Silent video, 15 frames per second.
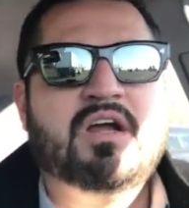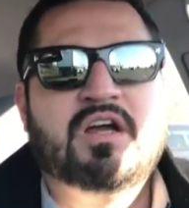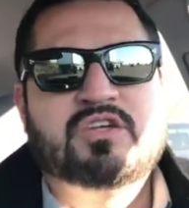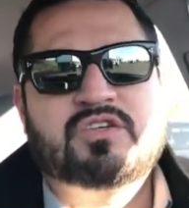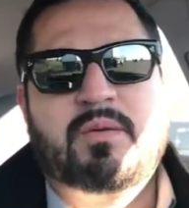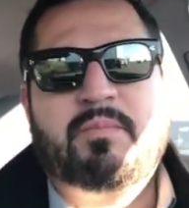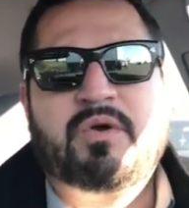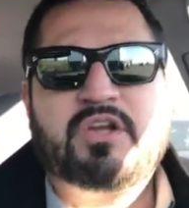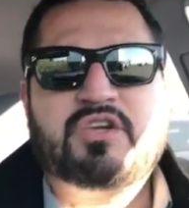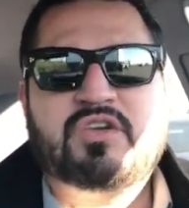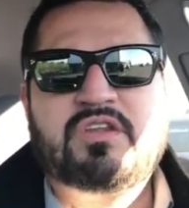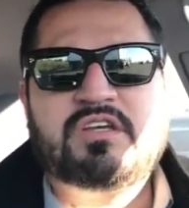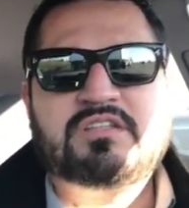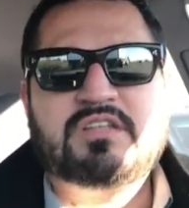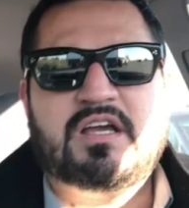So I'm pretty sure
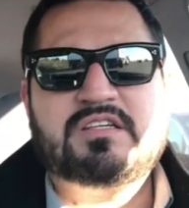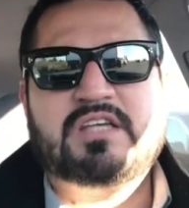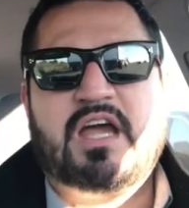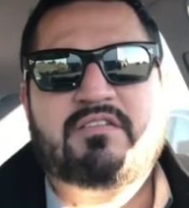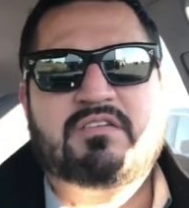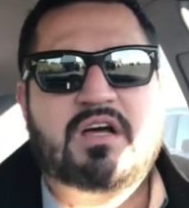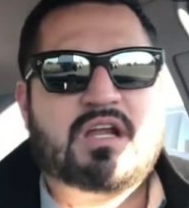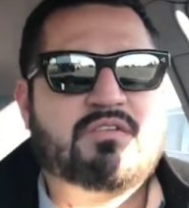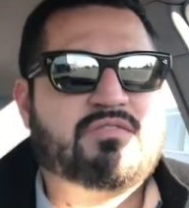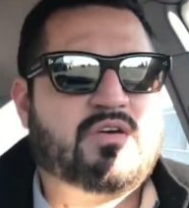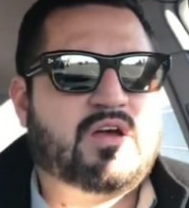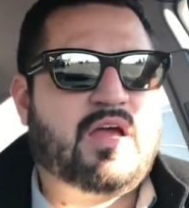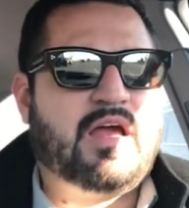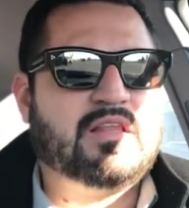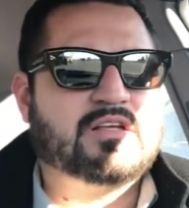these days they have a lot of
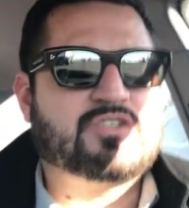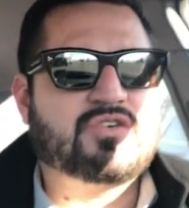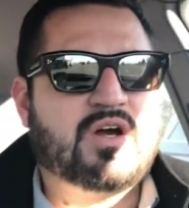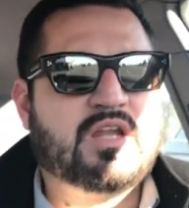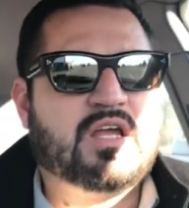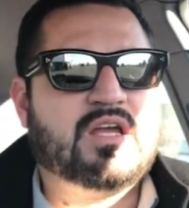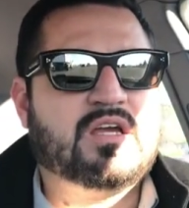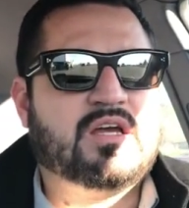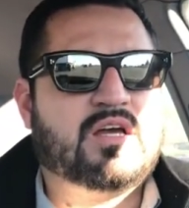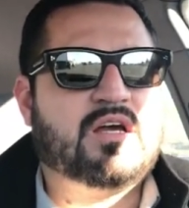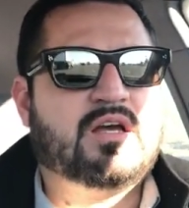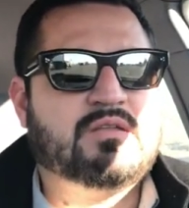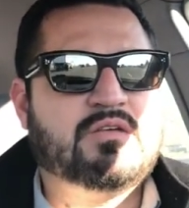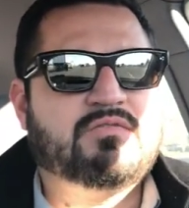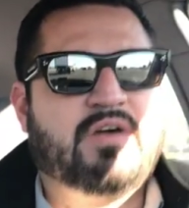electronic
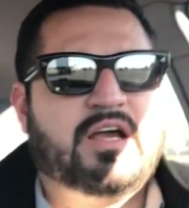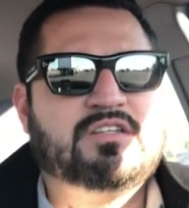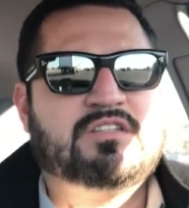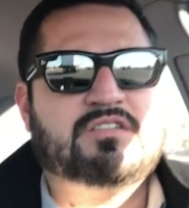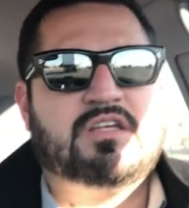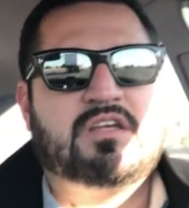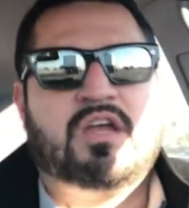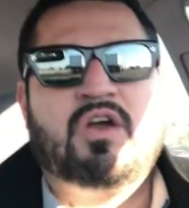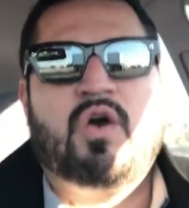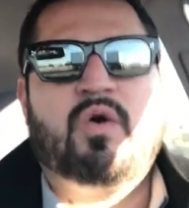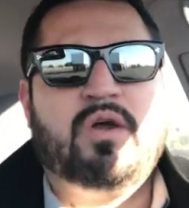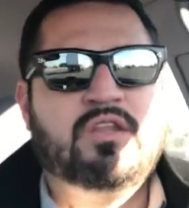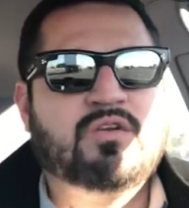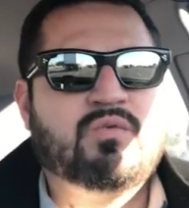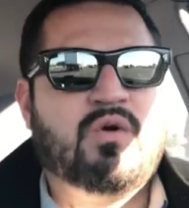devices that can go
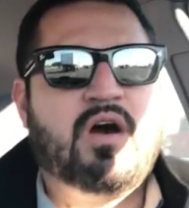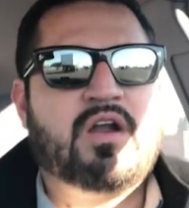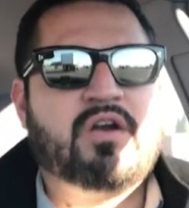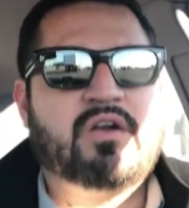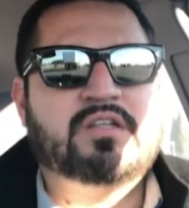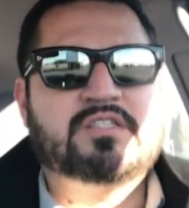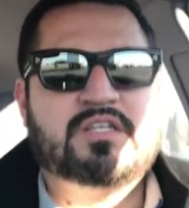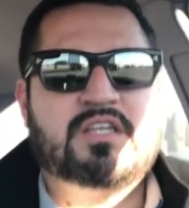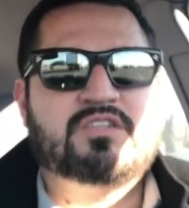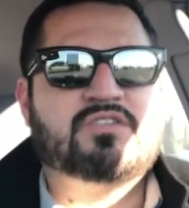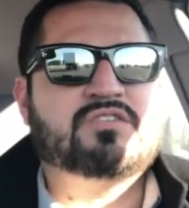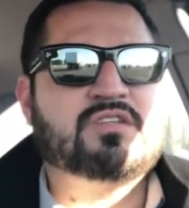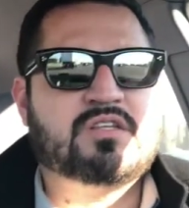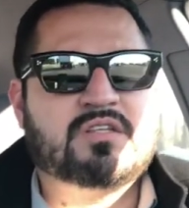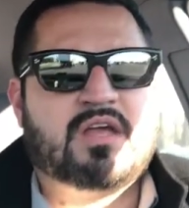in the water and
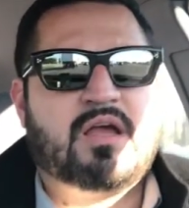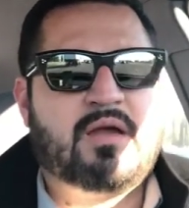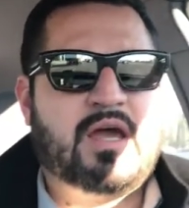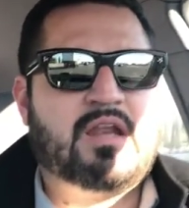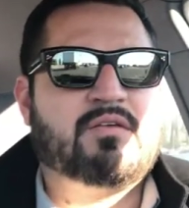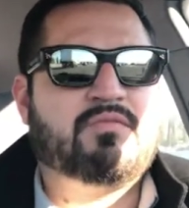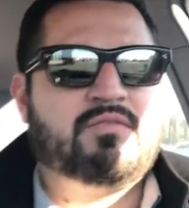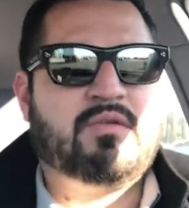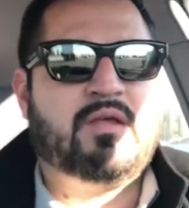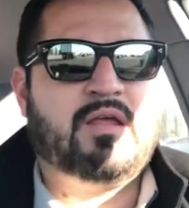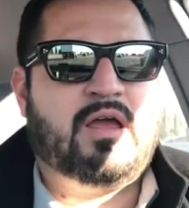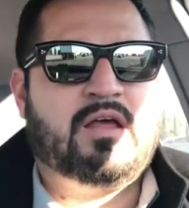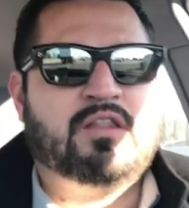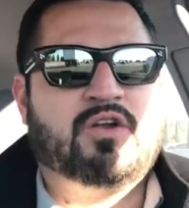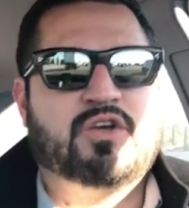sensors and kind of
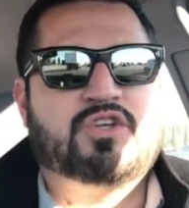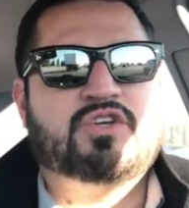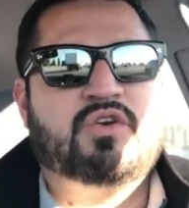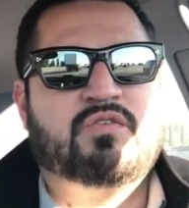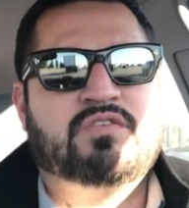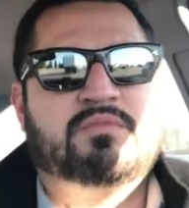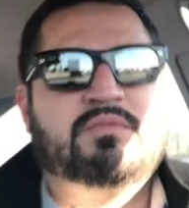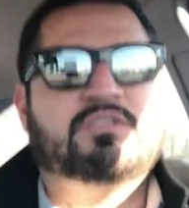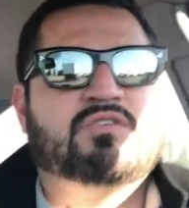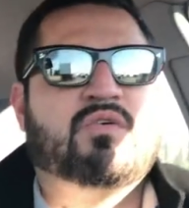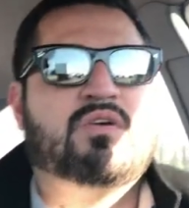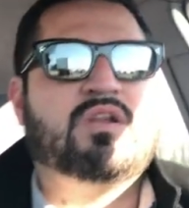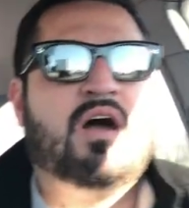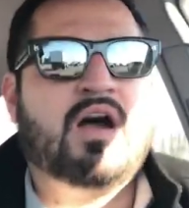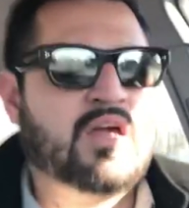alert you if something's
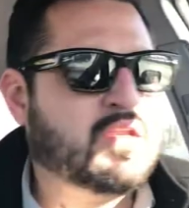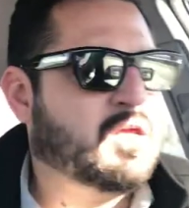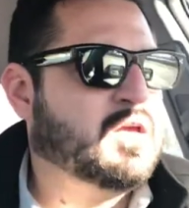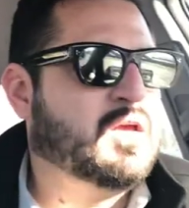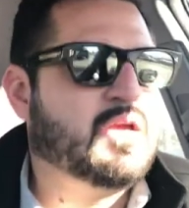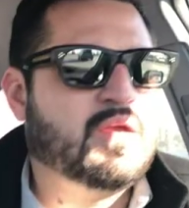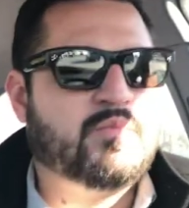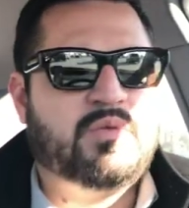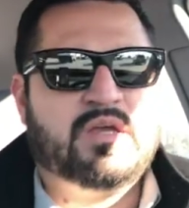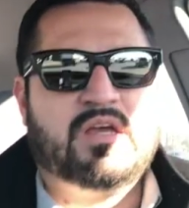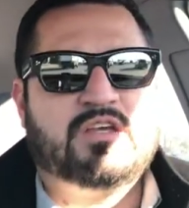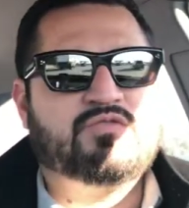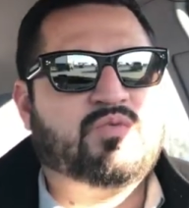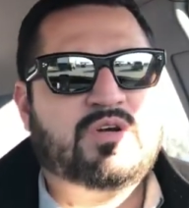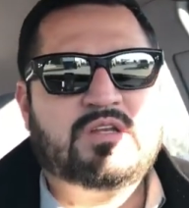going on,
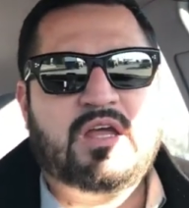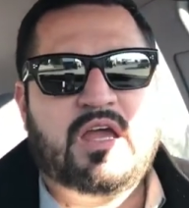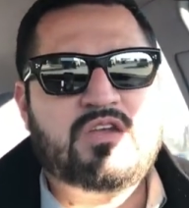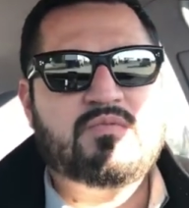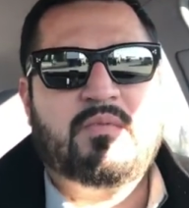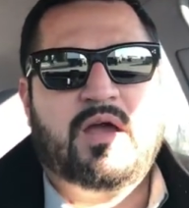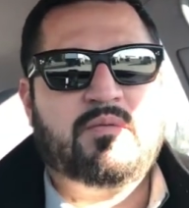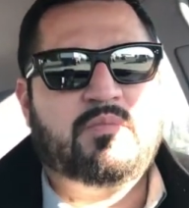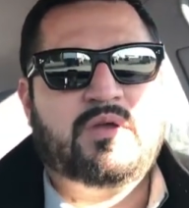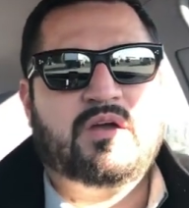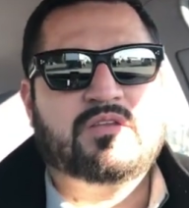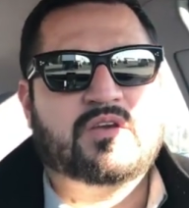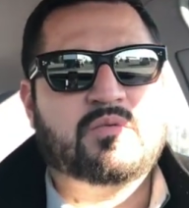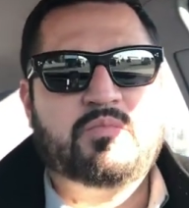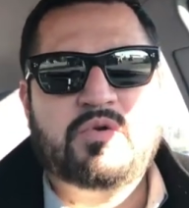because one day you might be
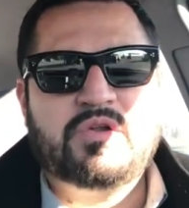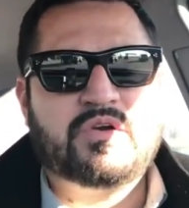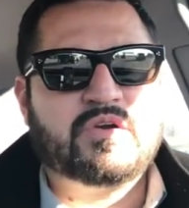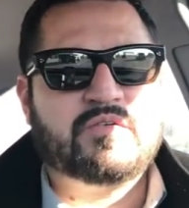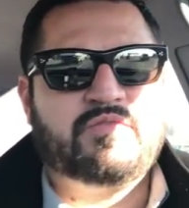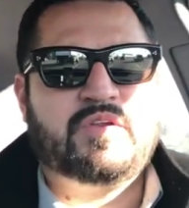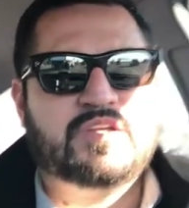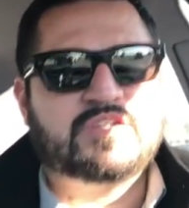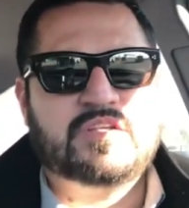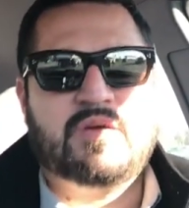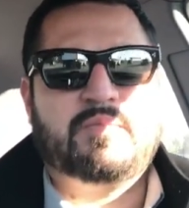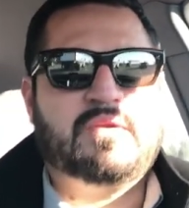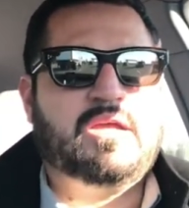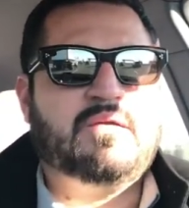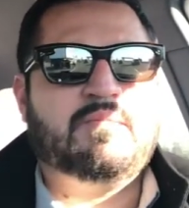on the computer finishing
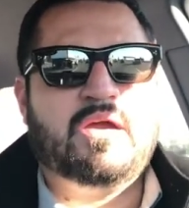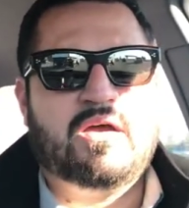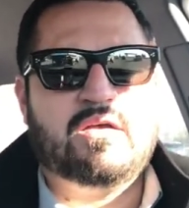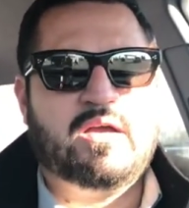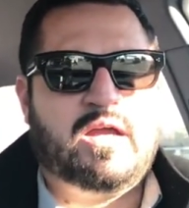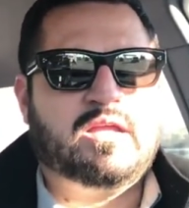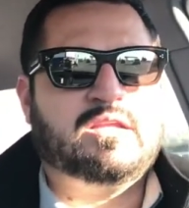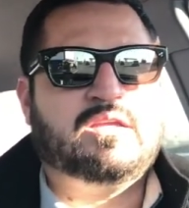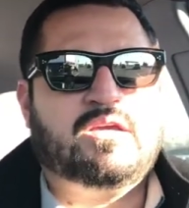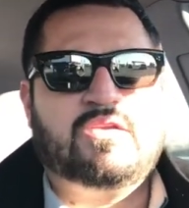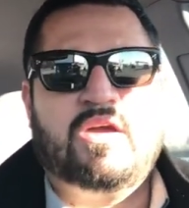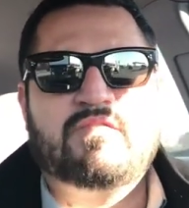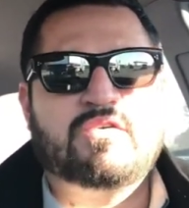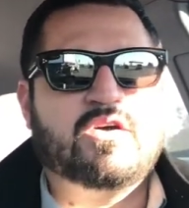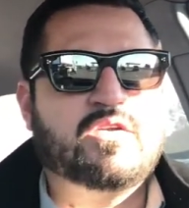up an email and you
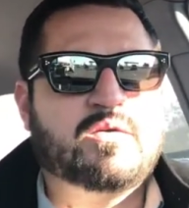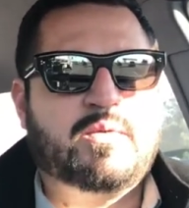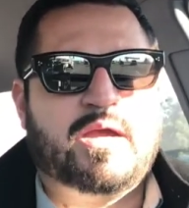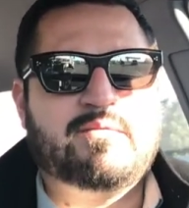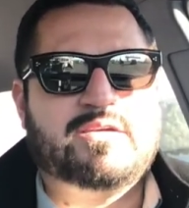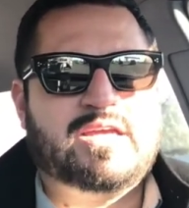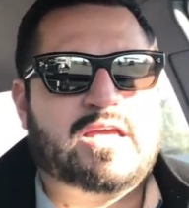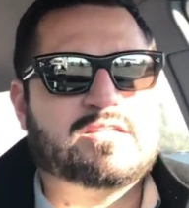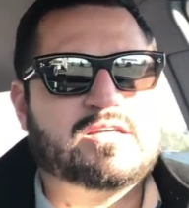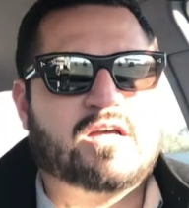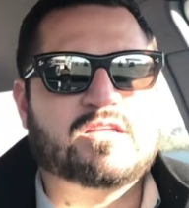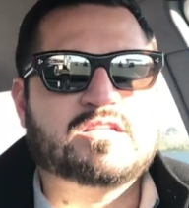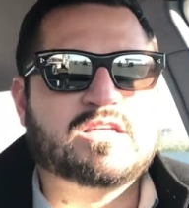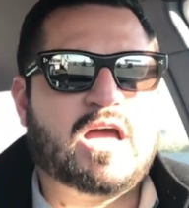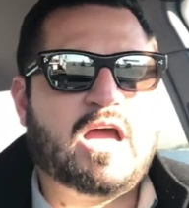never know, the baby gets
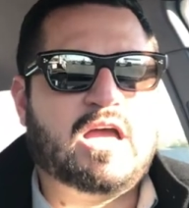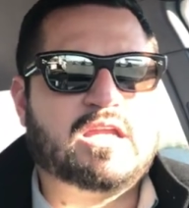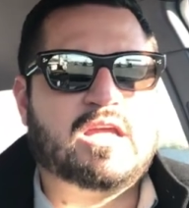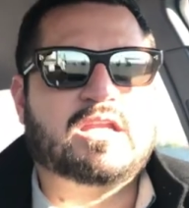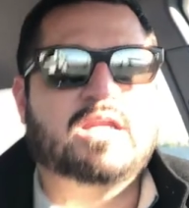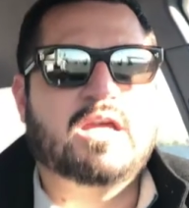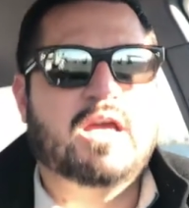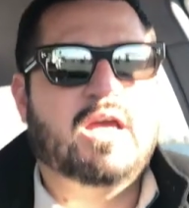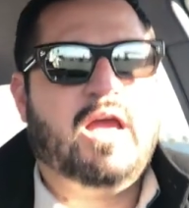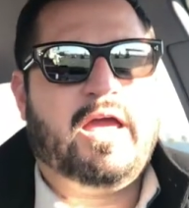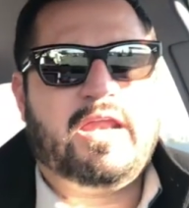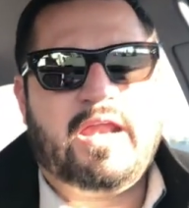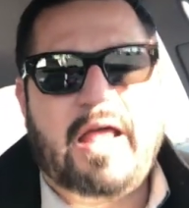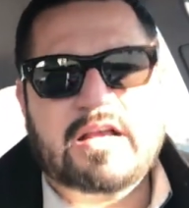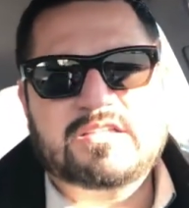outside and
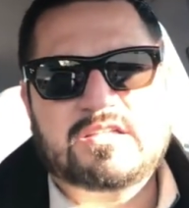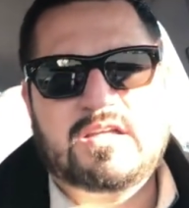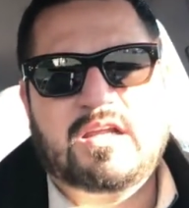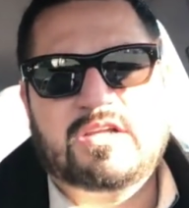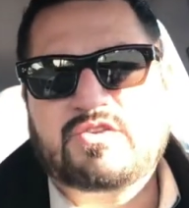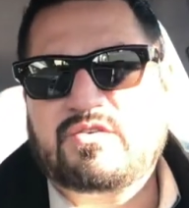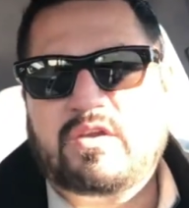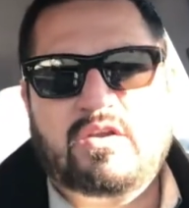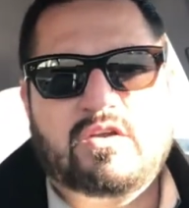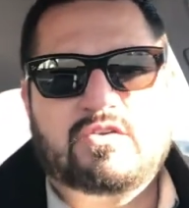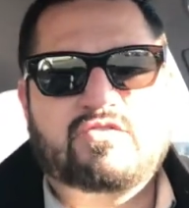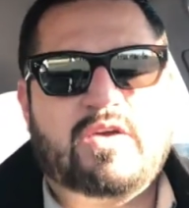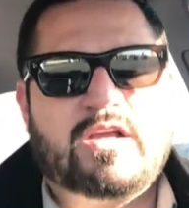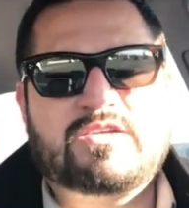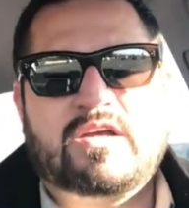an accident, a
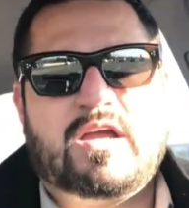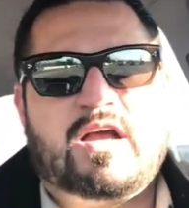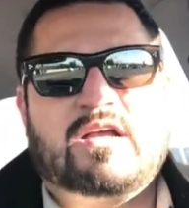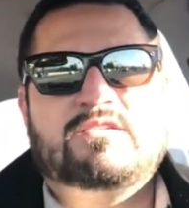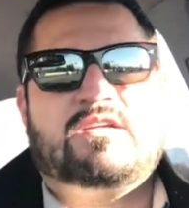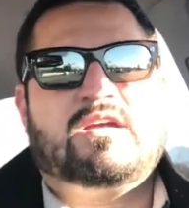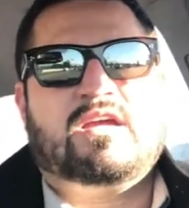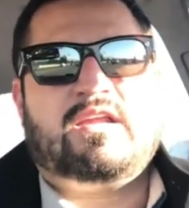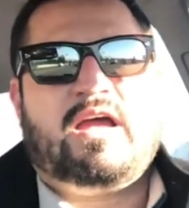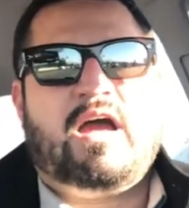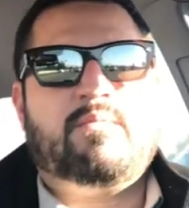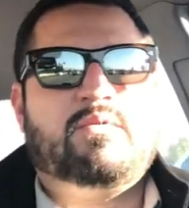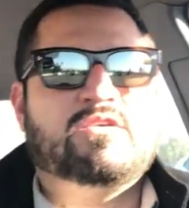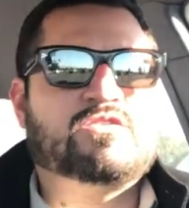tragic accident can happen.